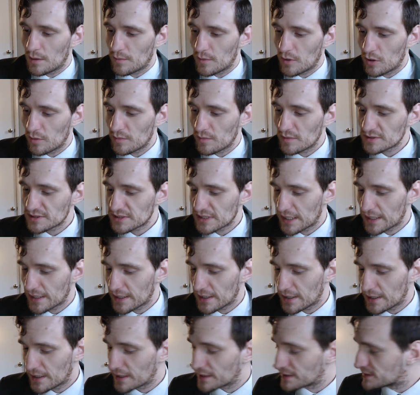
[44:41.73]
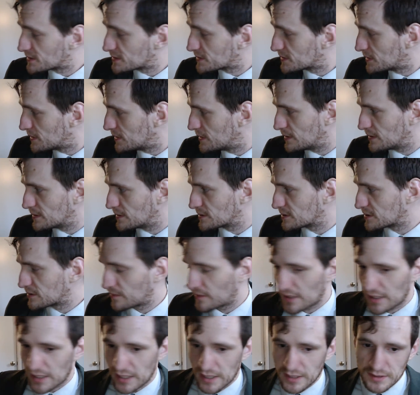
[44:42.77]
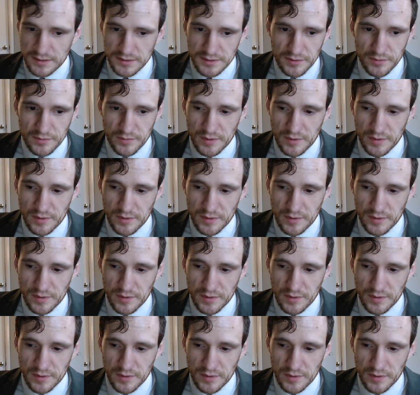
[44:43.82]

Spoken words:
Almost out of ice. So add a little